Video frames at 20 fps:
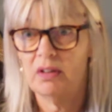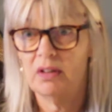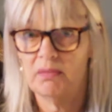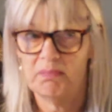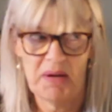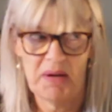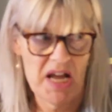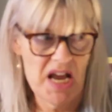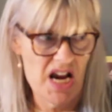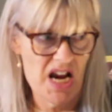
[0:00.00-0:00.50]

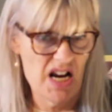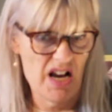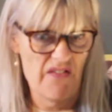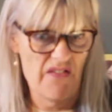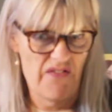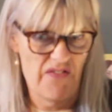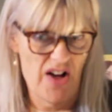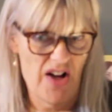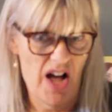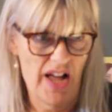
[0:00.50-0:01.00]
paying a
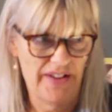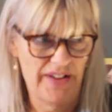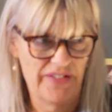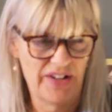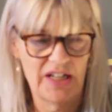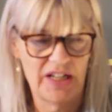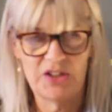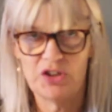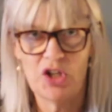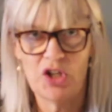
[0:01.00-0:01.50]

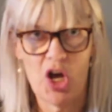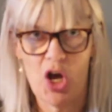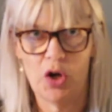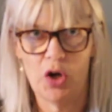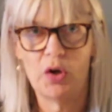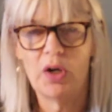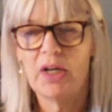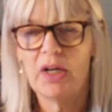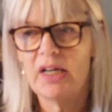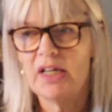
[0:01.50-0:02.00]
fiver?
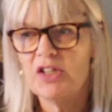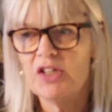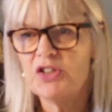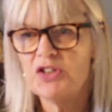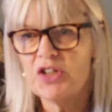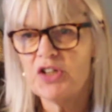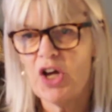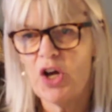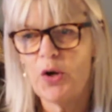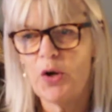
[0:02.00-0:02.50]
No.
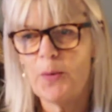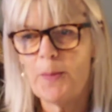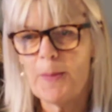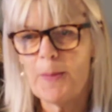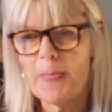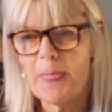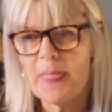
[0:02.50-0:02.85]
So